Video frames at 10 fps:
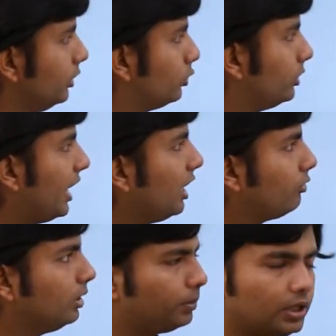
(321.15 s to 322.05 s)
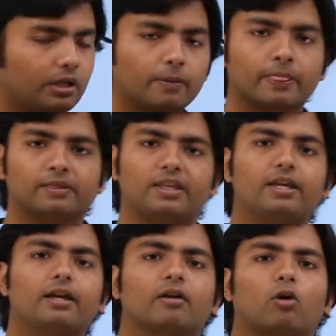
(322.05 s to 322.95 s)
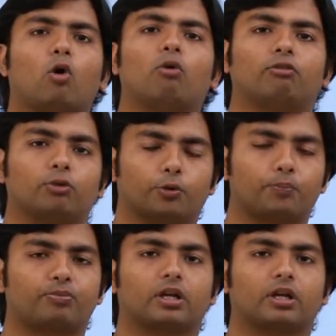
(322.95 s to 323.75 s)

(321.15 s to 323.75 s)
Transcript: so that will be the overflow